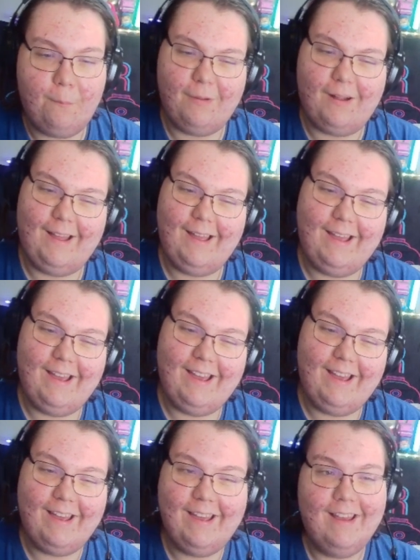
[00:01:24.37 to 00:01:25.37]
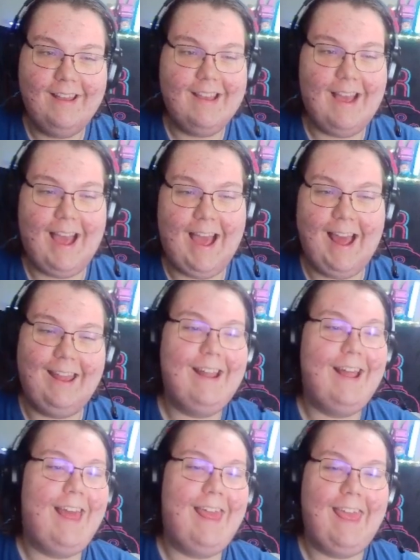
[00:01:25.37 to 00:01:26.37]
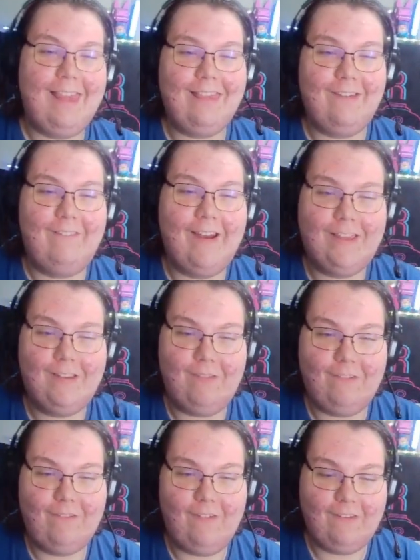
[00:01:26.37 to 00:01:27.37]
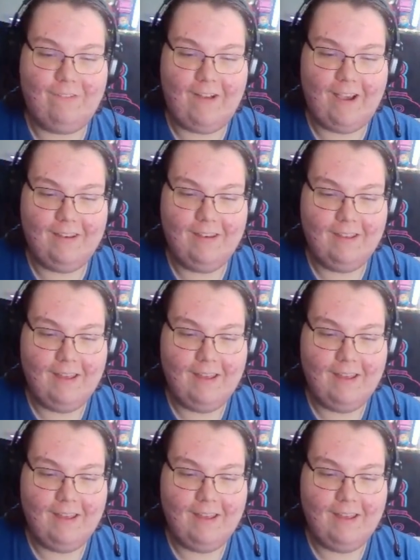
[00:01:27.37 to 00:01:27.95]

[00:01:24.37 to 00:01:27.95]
Ah. Uh, I, ah, it's not my device, it's fine.